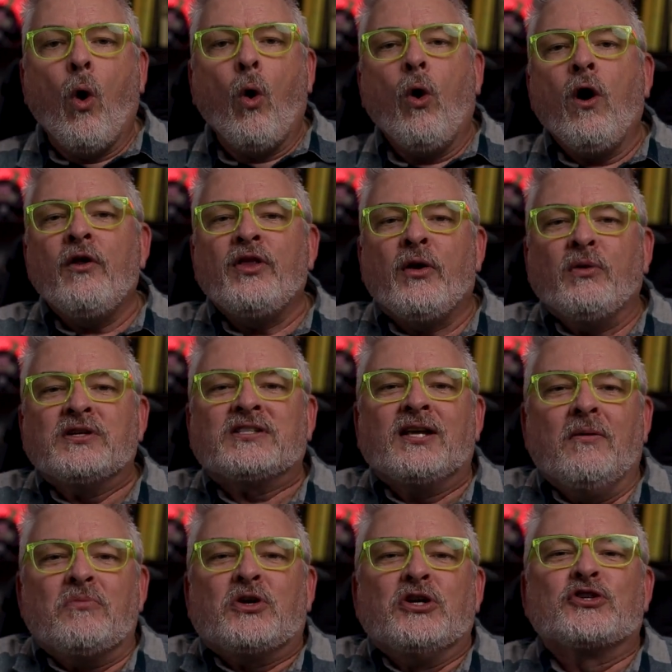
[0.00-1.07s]
or there was
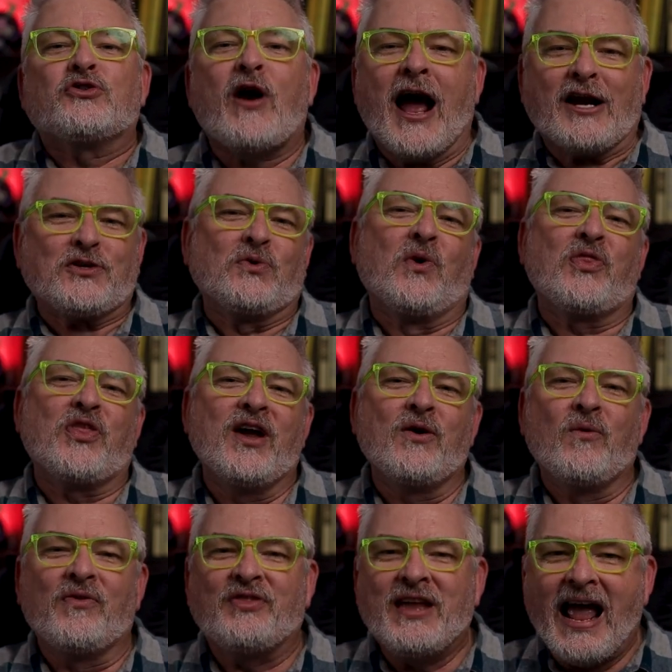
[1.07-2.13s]
some contractual
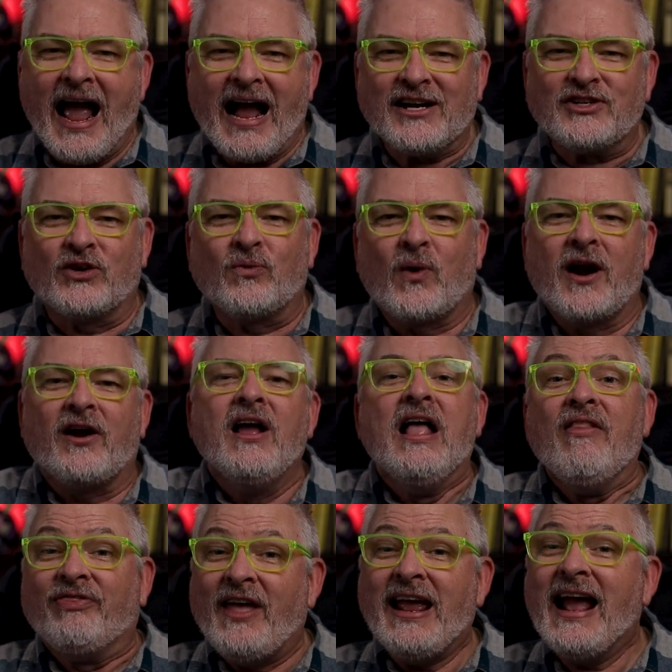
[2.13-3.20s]
thing with the actor where
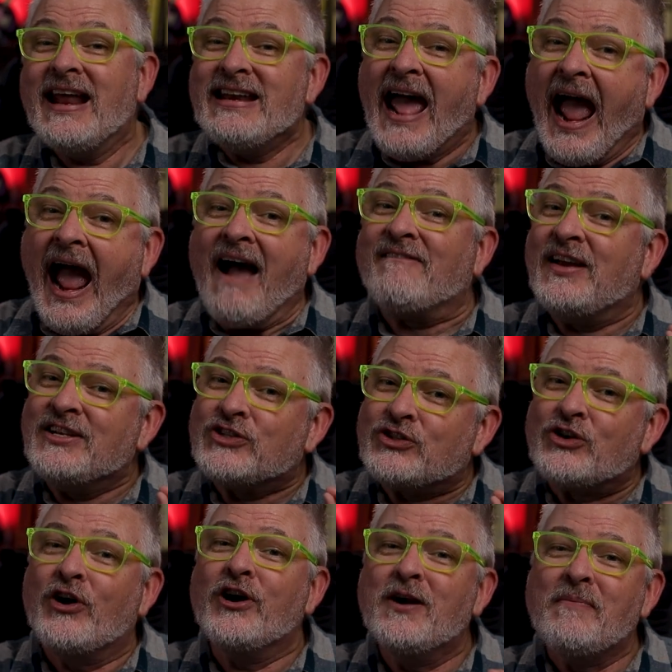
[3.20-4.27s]
they had to have a
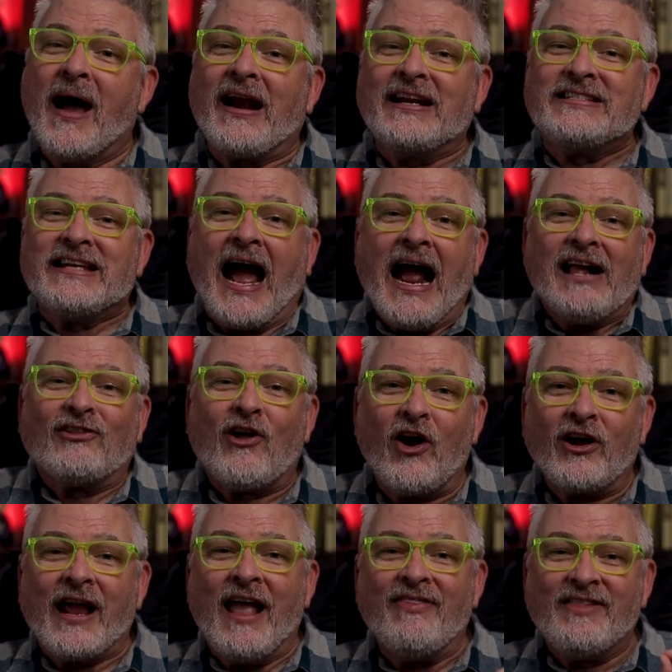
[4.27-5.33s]
certain amount of
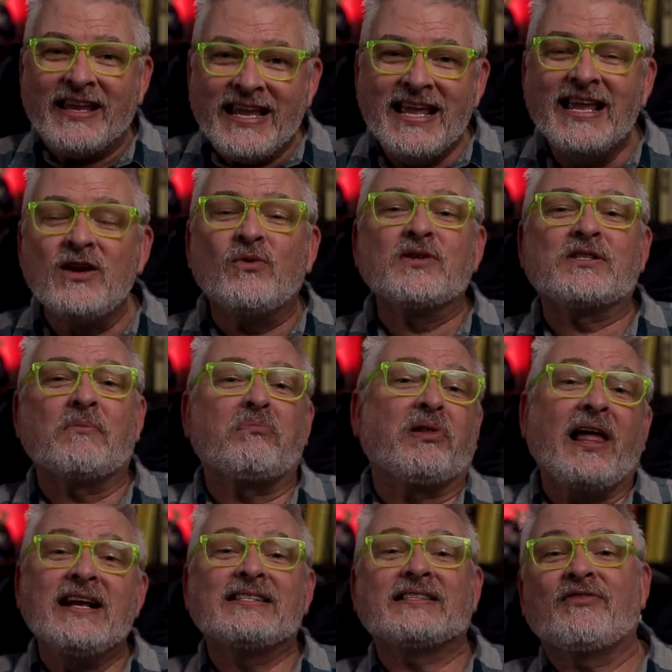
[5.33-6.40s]
dialogue, and the end was the
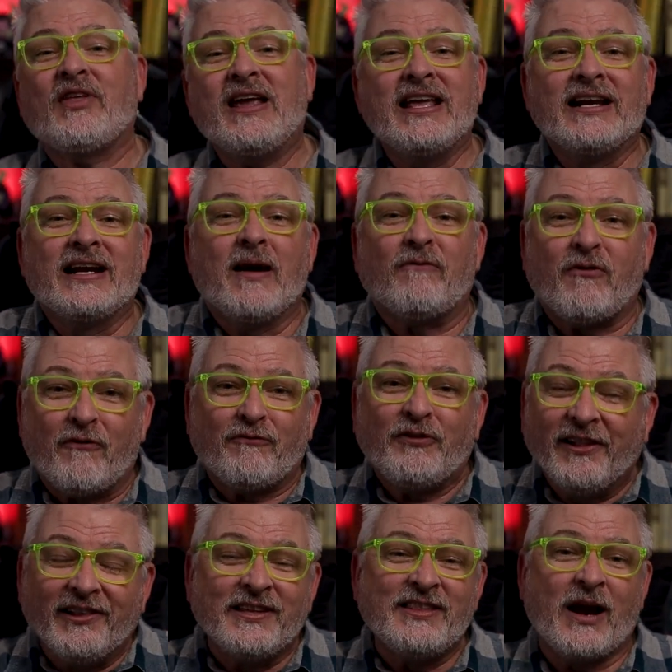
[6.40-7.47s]
place that they ended up
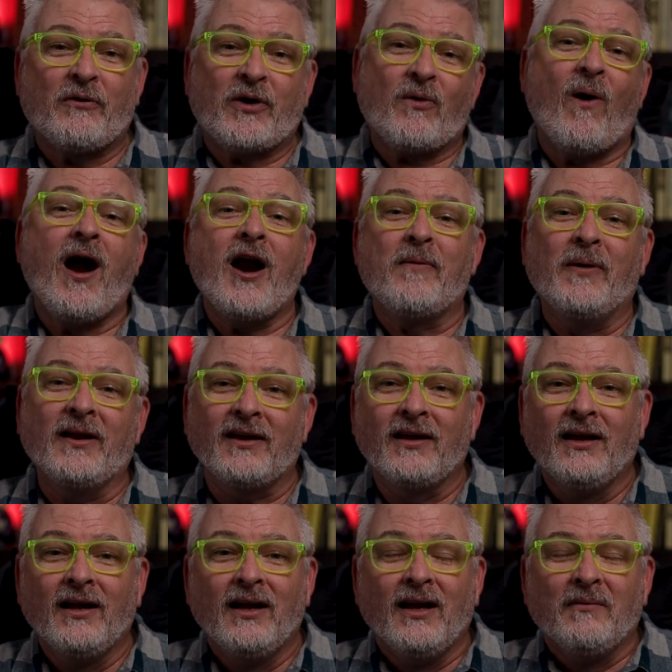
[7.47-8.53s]
fulfilling that requirement.
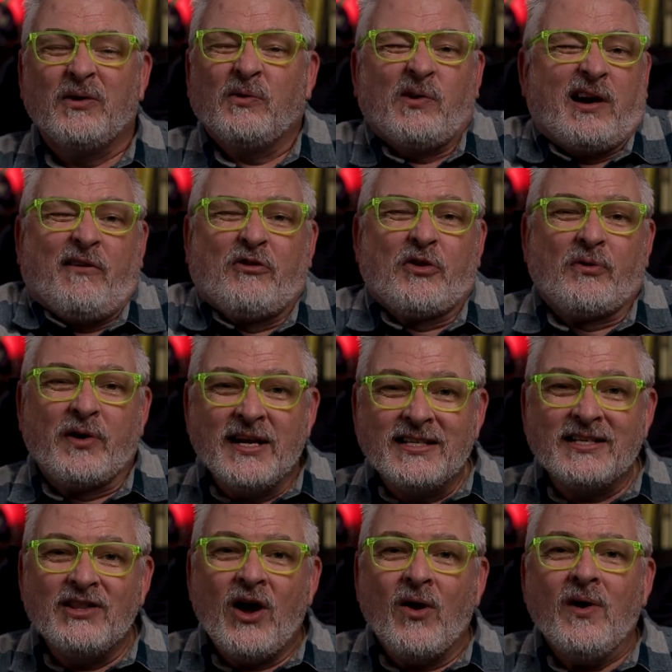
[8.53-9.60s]
And whatever the
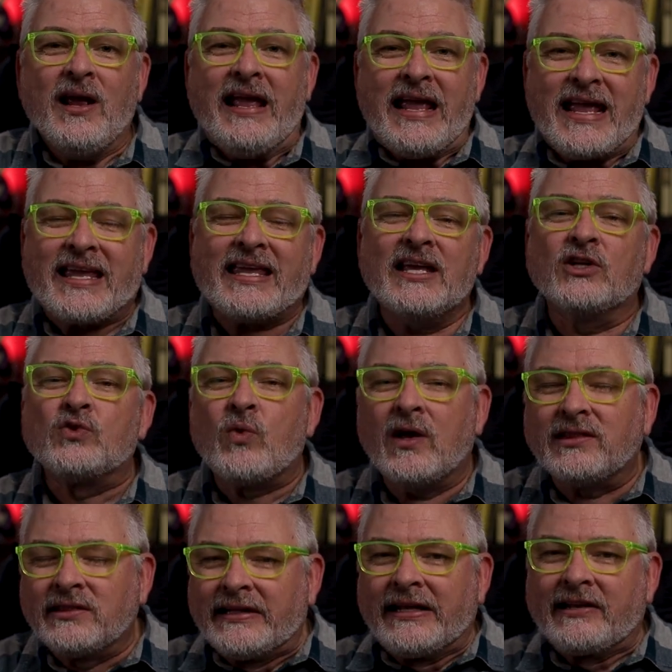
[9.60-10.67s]
reason, though, it kills
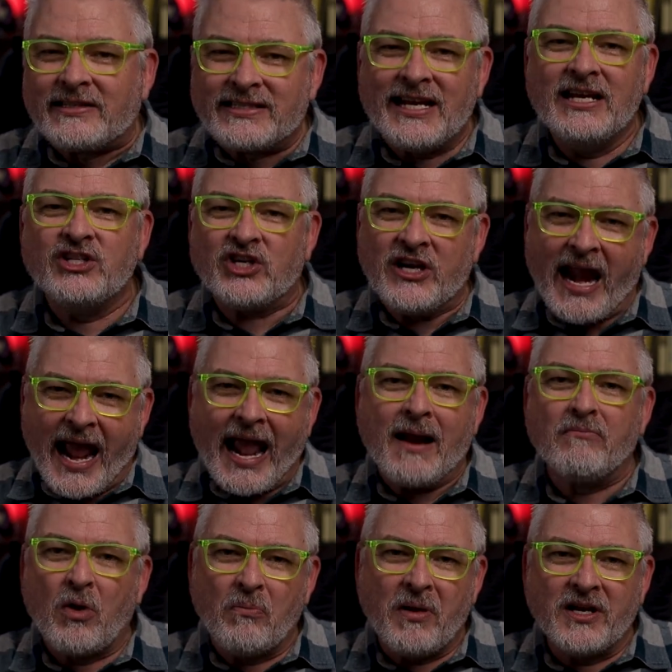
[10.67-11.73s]
what little tension
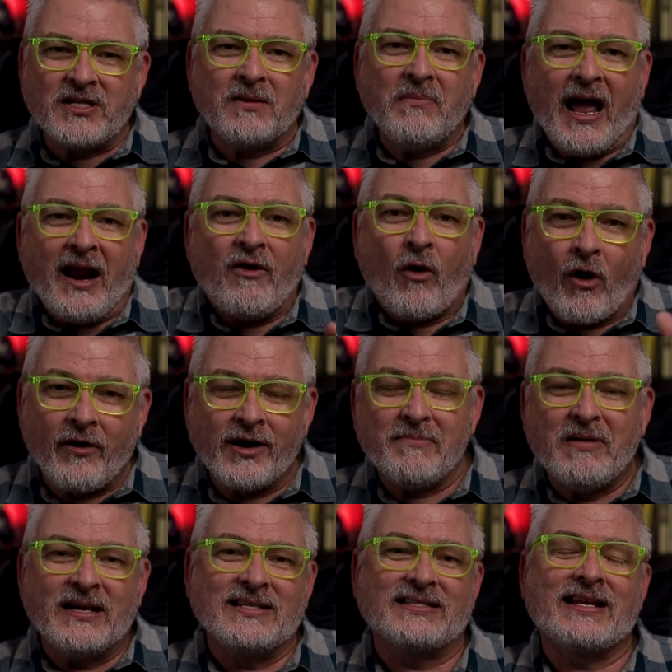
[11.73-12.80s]
and momentum had
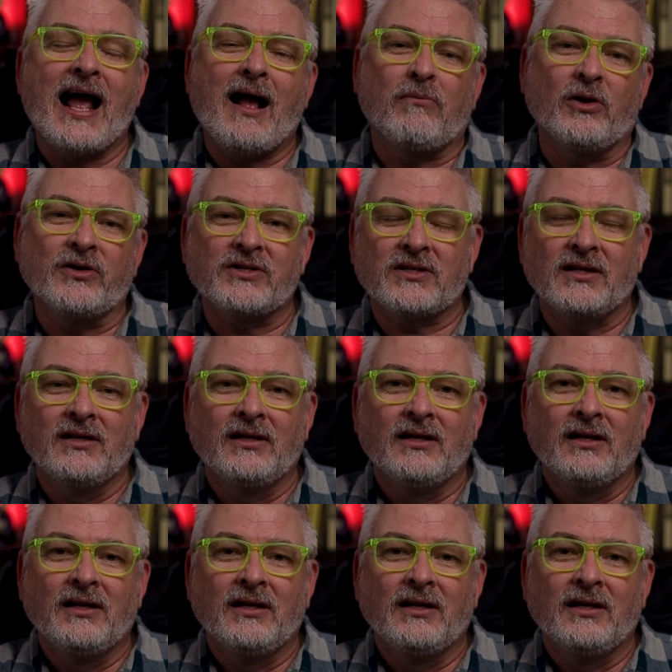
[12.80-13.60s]
already been established.